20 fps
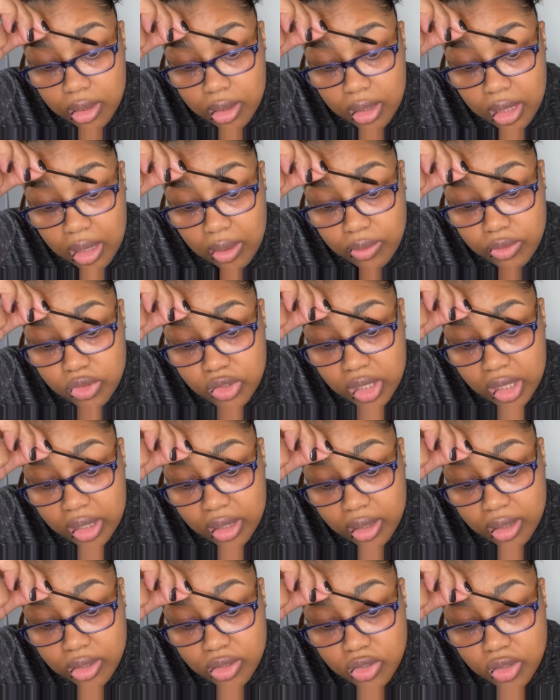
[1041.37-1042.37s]
I wish I
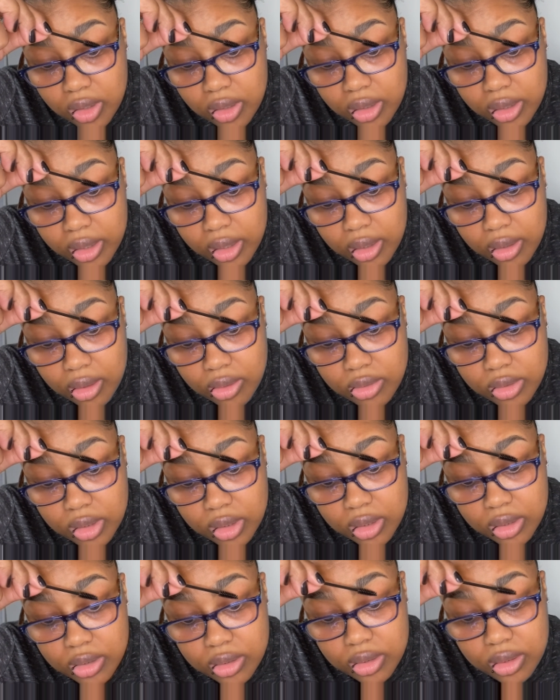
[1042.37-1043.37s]
could get y'all in closer,
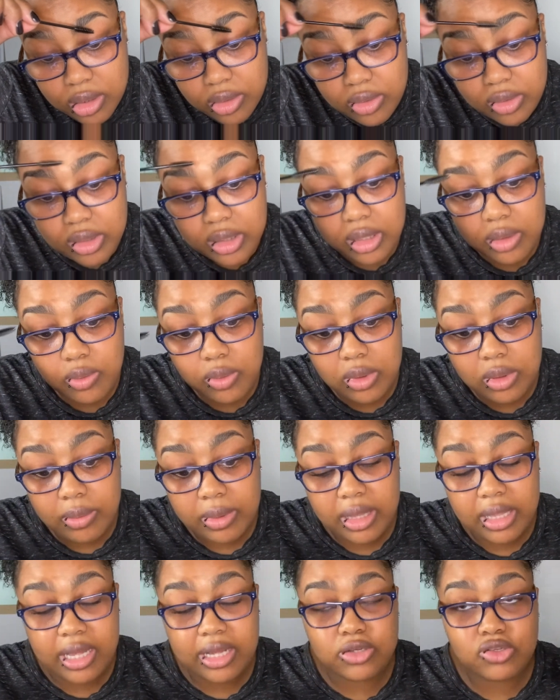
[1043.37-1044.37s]
because literally one of my
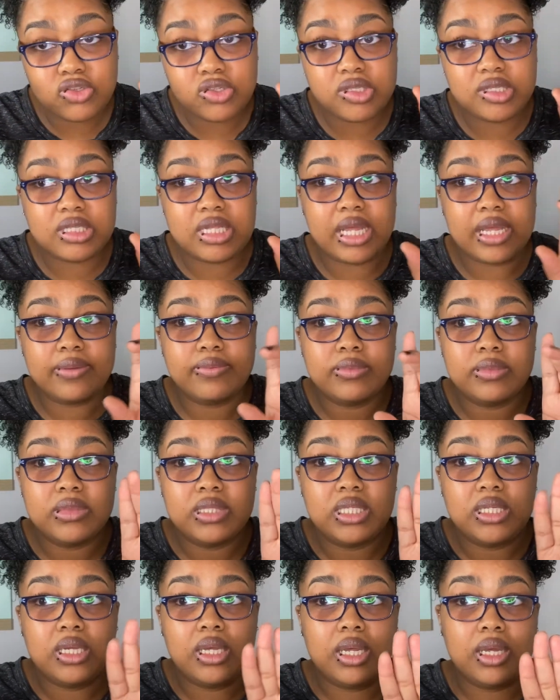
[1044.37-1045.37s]
lashes is like,
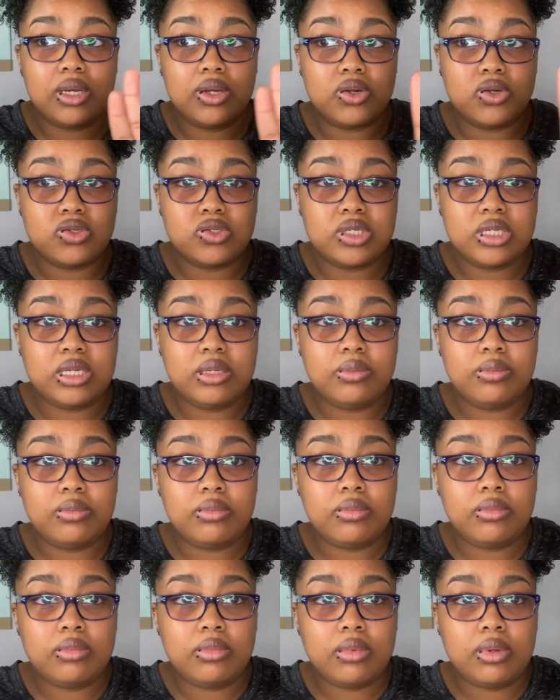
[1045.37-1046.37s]
it curls up
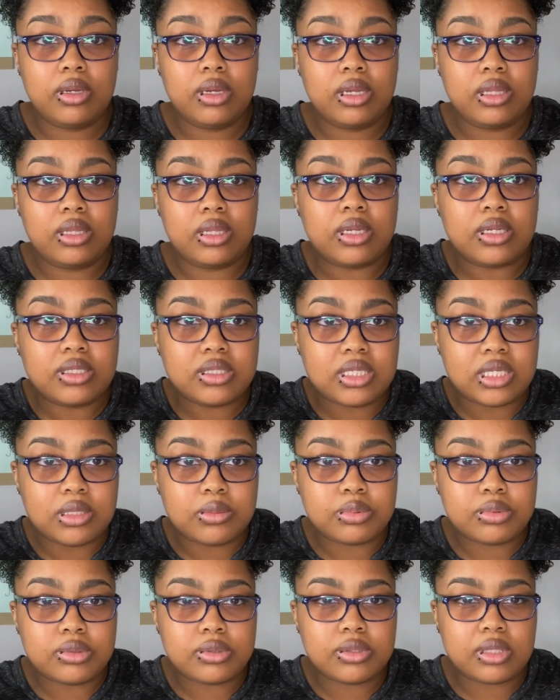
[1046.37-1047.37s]
and then it
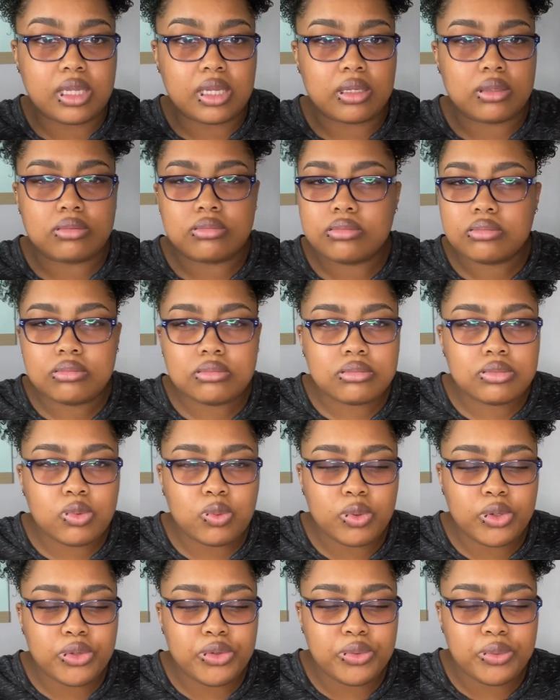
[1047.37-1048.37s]
dips. Like,
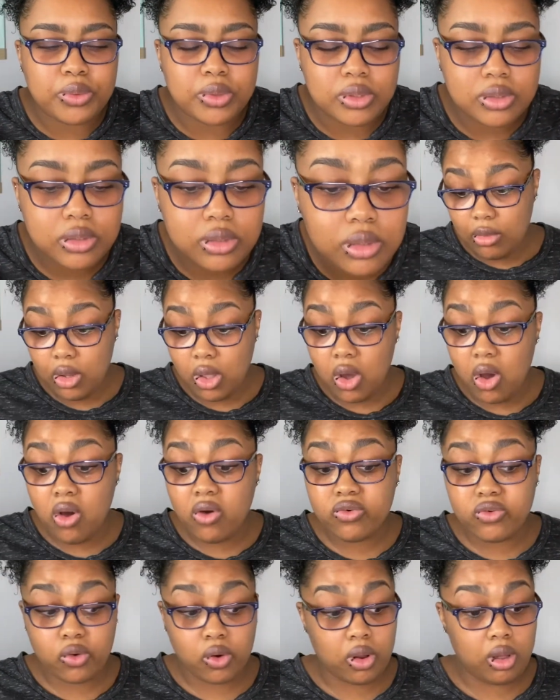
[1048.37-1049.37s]
what are you doing?
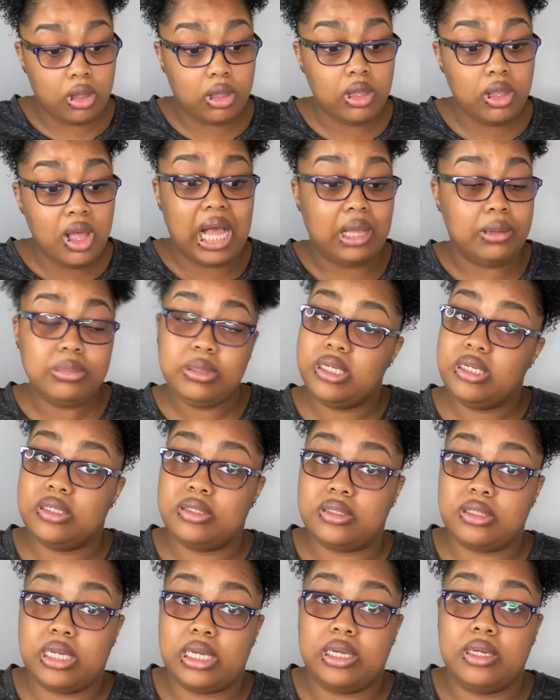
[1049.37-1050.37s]
Overall, I'm gonna
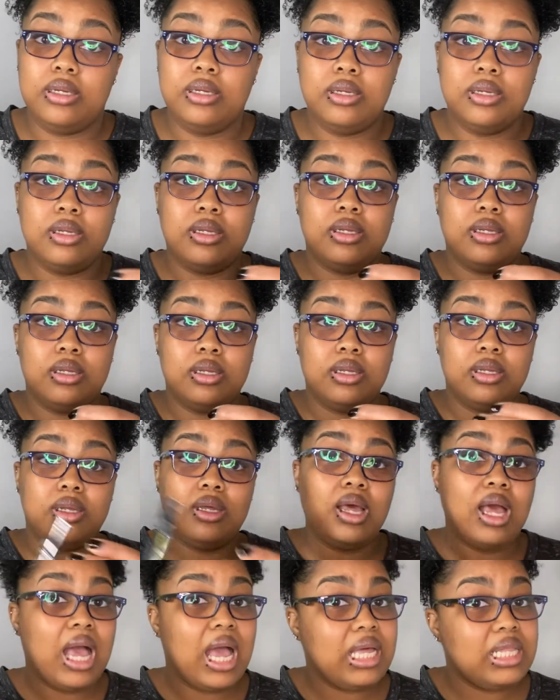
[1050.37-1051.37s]
say
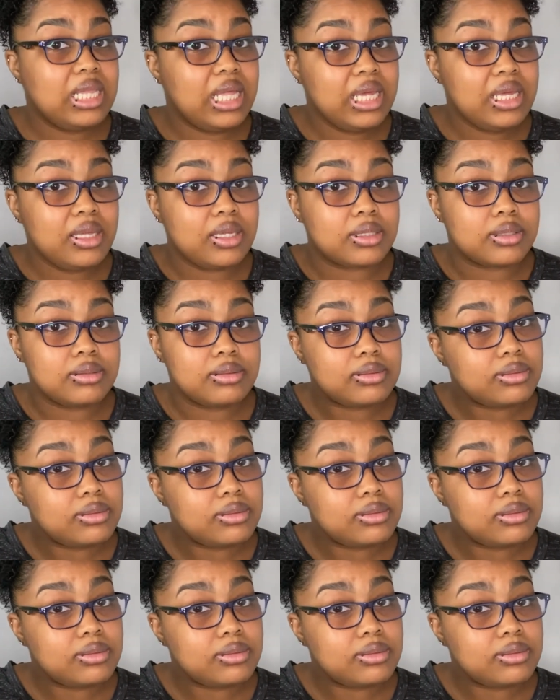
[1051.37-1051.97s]
I like it.